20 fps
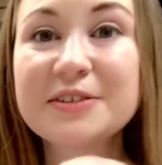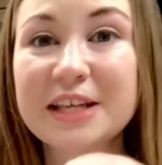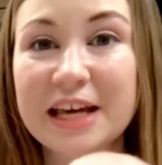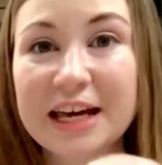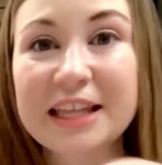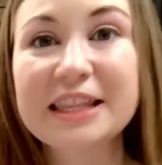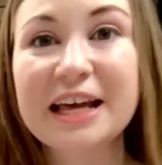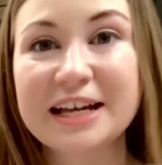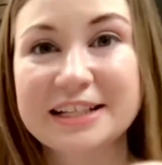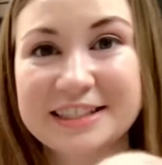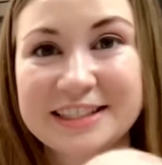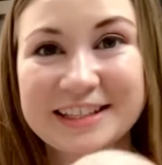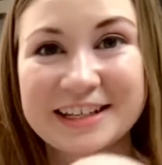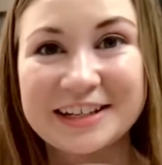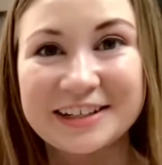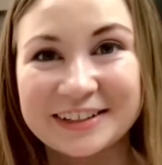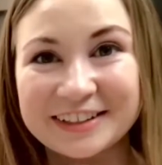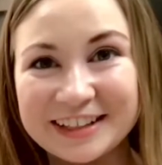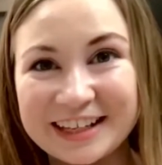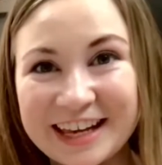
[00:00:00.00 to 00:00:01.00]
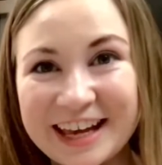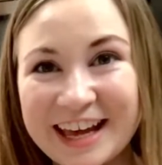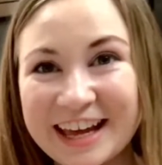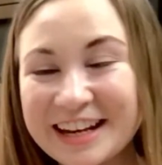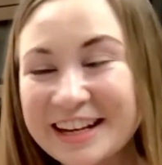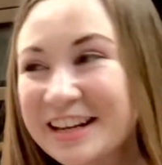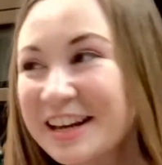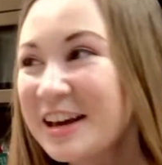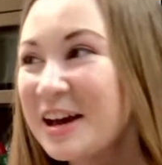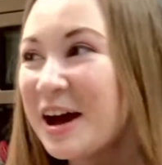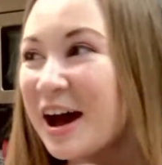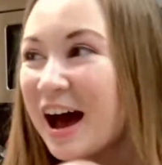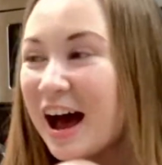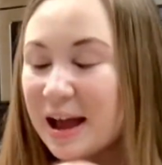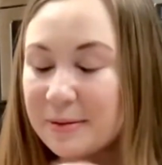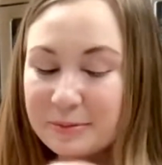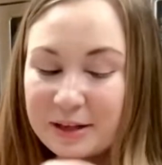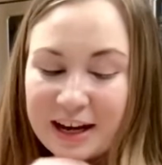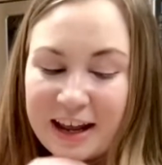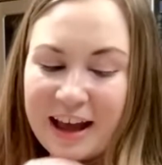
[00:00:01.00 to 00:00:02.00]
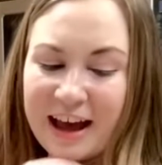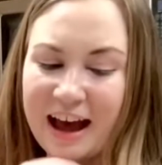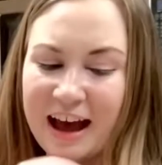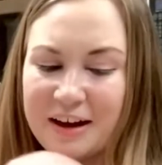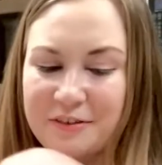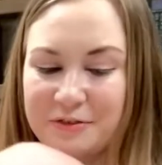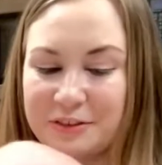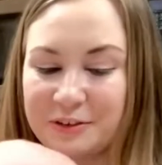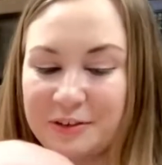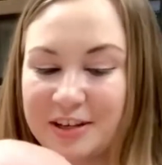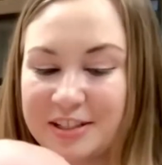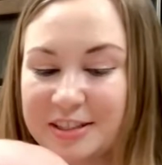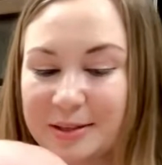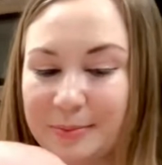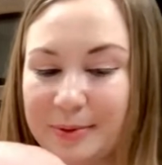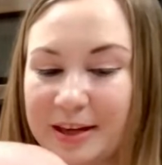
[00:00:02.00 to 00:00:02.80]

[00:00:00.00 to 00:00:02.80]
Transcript: and that's literally it. I'm gonna half the recipe,